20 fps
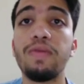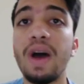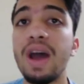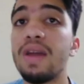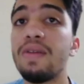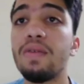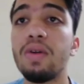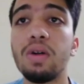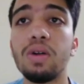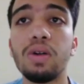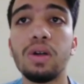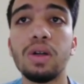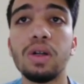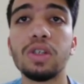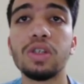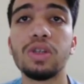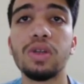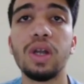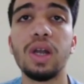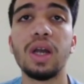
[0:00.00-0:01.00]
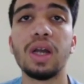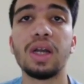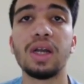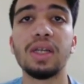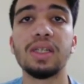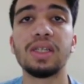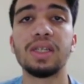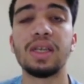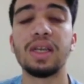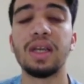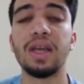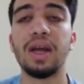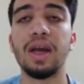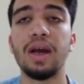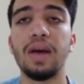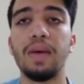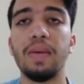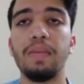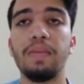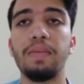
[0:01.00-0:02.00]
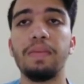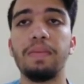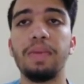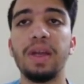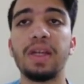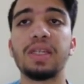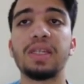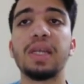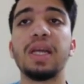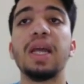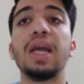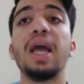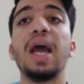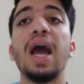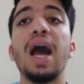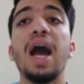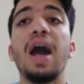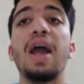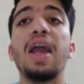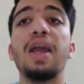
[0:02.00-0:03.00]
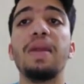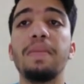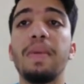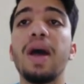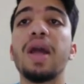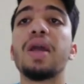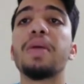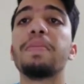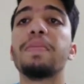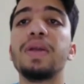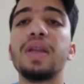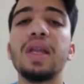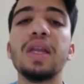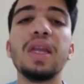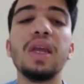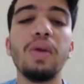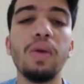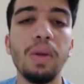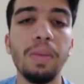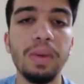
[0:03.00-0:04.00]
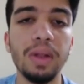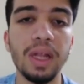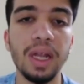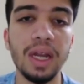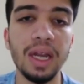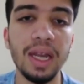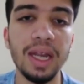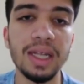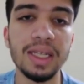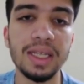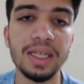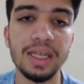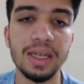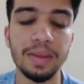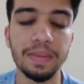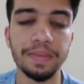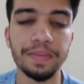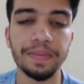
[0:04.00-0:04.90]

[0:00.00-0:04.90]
5 all-rounders Sri Lanka has picked, in my opinion, he will be the least